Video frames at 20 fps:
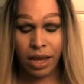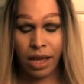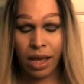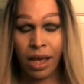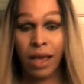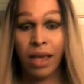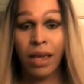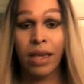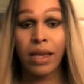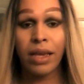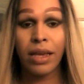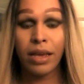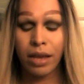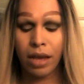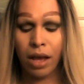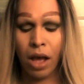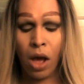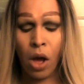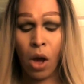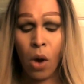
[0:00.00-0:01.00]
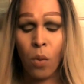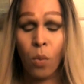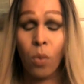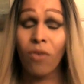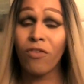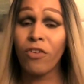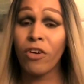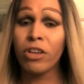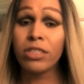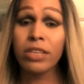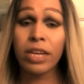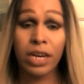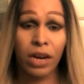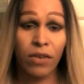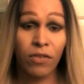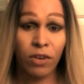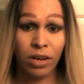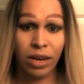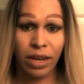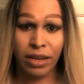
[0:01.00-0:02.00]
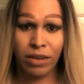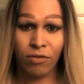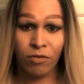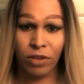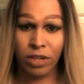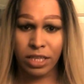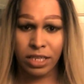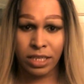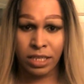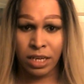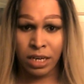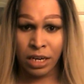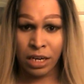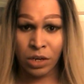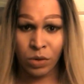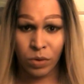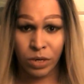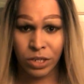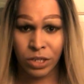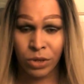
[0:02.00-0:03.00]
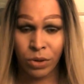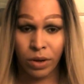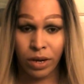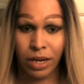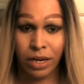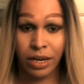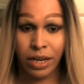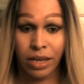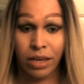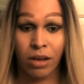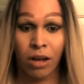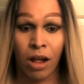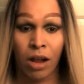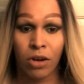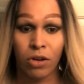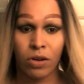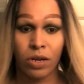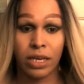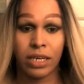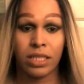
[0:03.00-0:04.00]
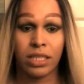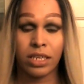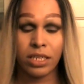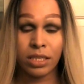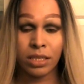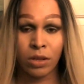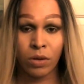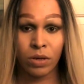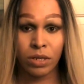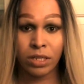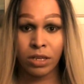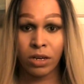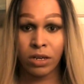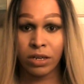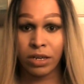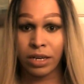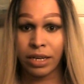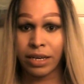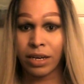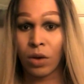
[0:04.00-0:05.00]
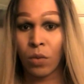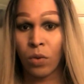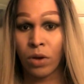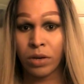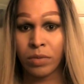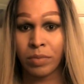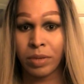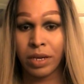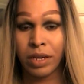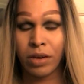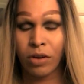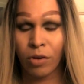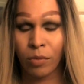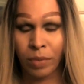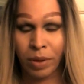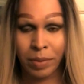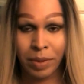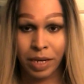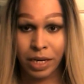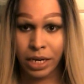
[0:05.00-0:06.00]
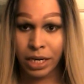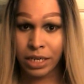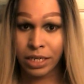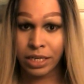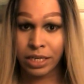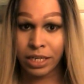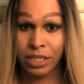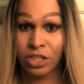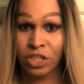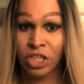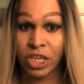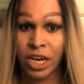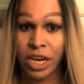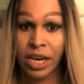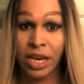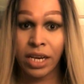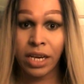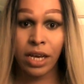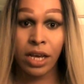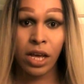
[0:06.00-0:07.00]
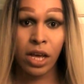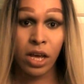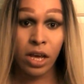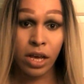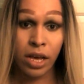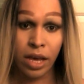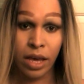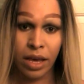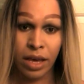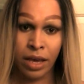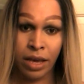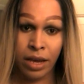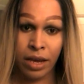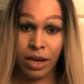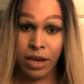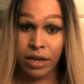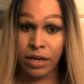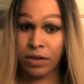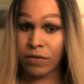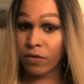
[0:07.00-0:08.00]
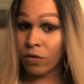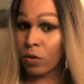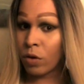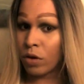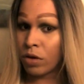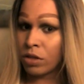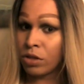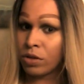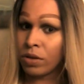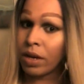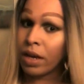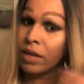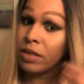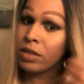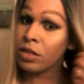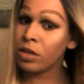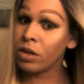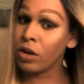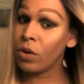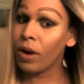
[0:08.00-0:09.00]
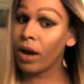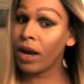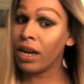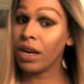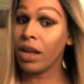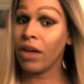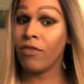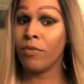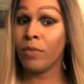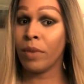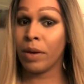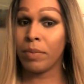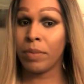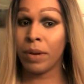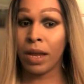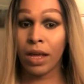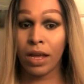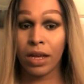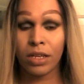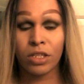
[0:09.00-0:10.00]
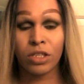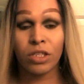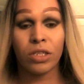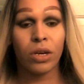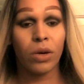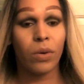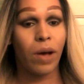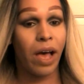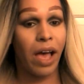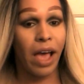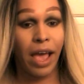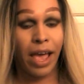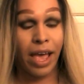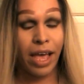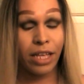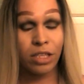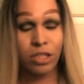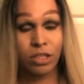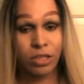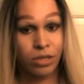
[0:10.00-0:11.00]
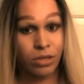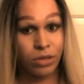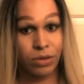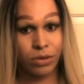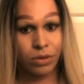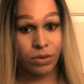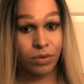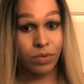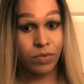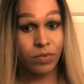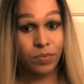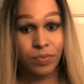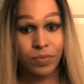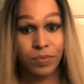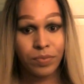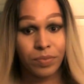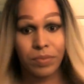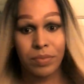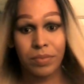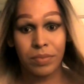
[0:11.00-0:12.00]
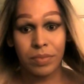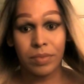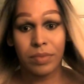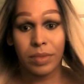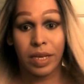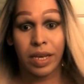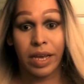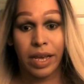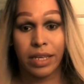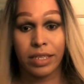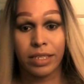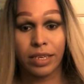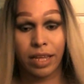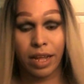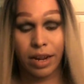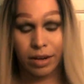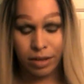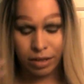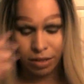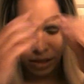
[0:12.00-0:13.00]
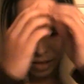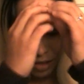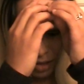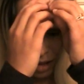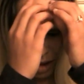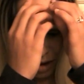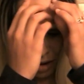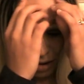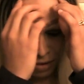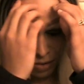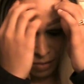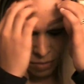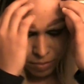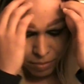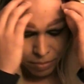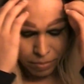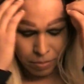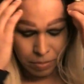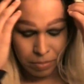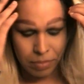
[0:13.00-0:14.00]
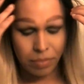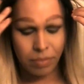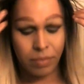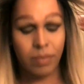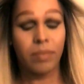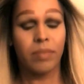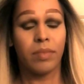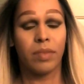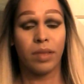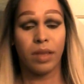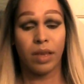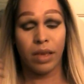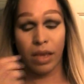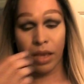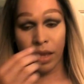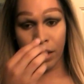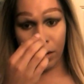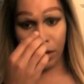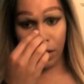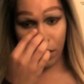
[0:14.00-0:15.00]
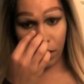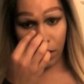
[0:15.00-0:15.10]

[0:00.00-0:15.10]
first I've never like really seen anyone do it in a color like this. I've only done it in like a 1B or maybe a 99J. And of course, you guys know I love my blonde, so I had to get it in this color. And